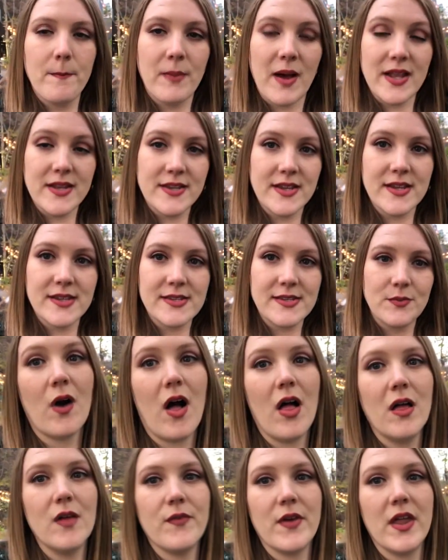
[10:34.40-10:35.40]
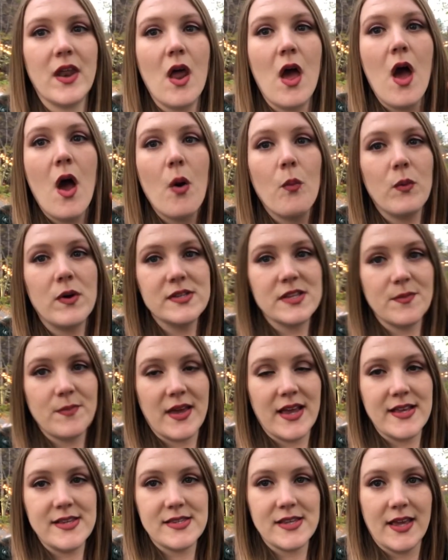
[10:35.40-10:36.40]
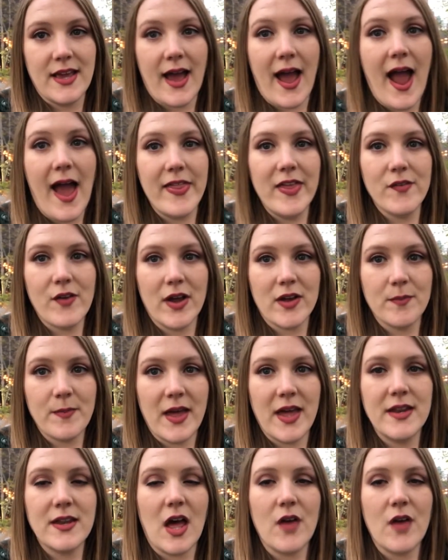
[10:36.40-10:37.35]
Botanist. All of it was amazing. Highly recommend.